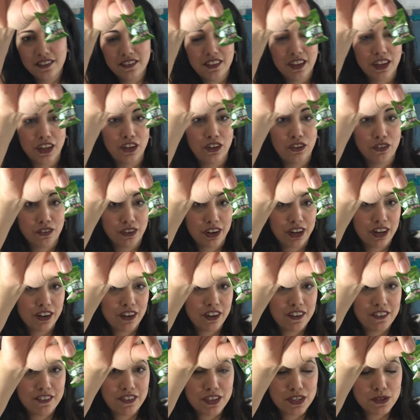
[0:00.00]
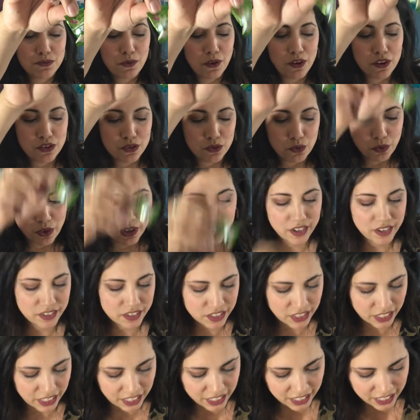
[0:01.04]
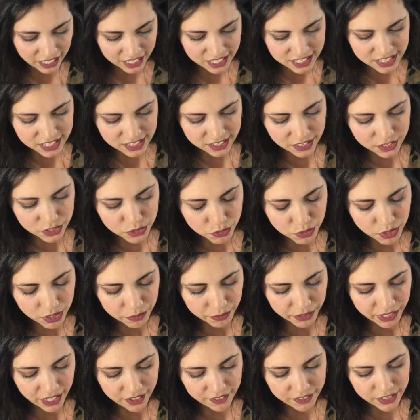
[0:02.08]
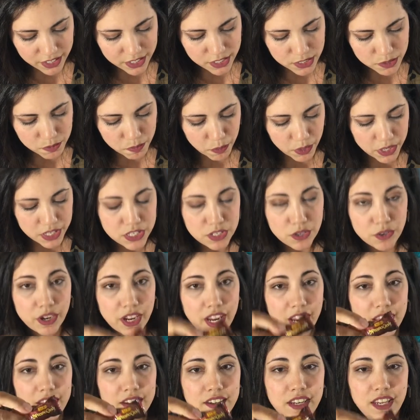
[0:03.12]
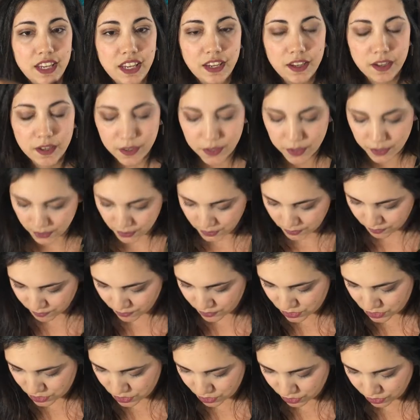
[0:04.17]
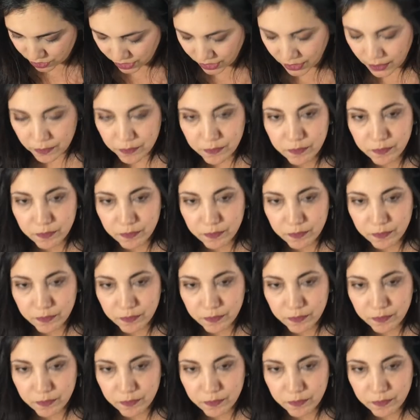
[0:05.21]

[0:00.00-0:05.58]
the curator of this box where he gets this one. We have an espresso candy. Sorry.